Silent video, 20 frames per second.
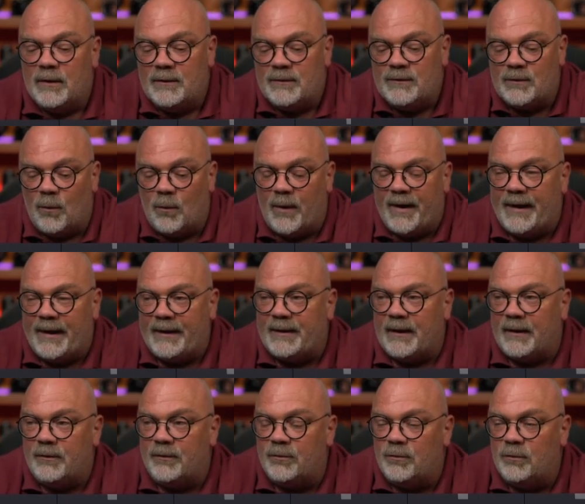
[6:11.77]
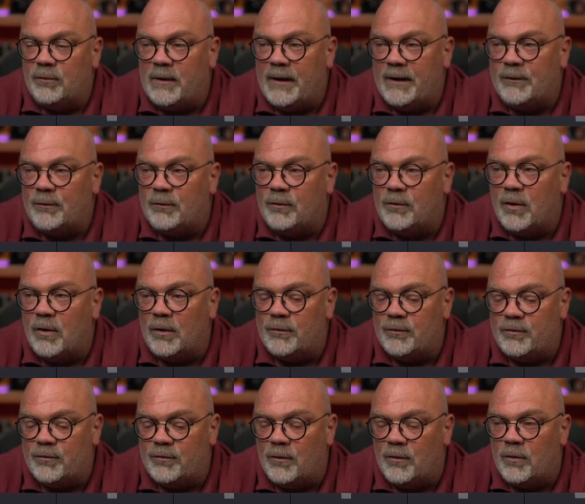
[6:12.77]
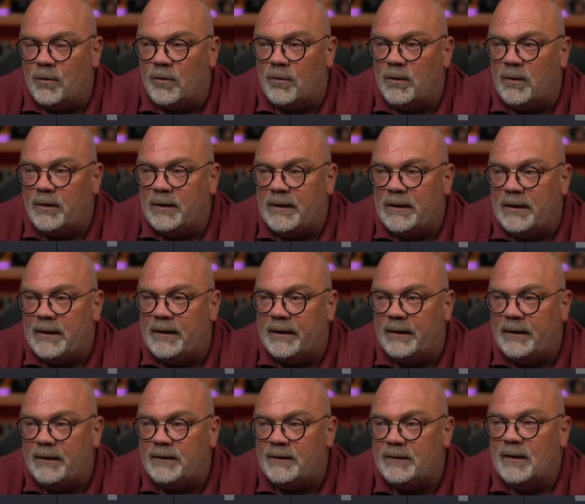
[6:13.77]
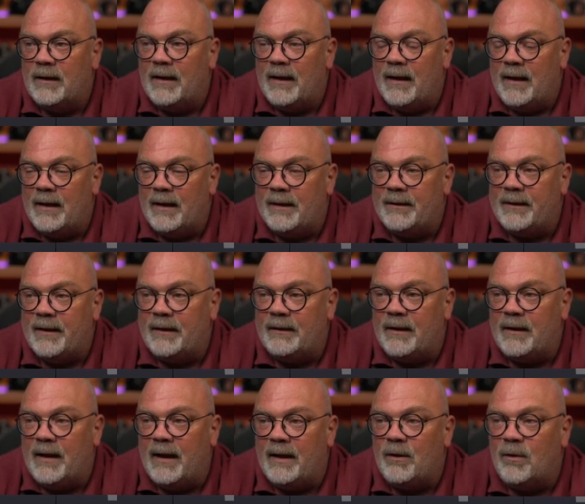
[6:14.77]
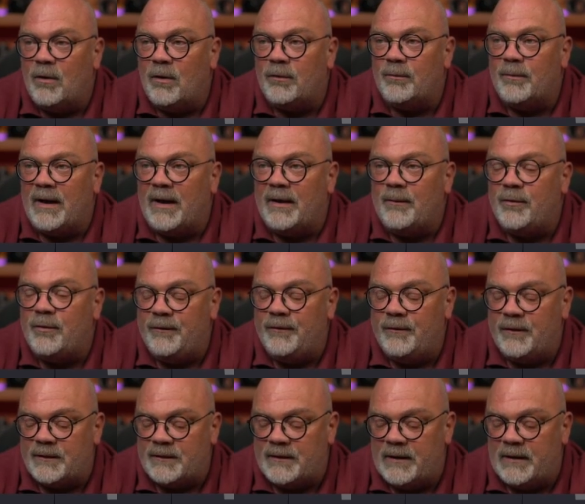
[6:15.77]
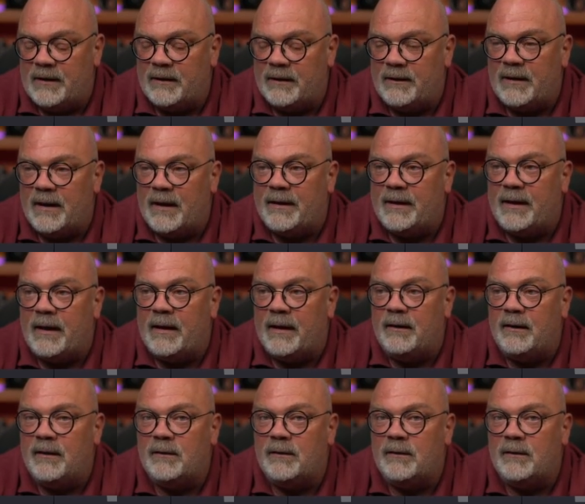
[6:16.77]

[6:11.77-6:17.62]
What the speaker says: So what I can do, I do control click, and then I go on my previous click and I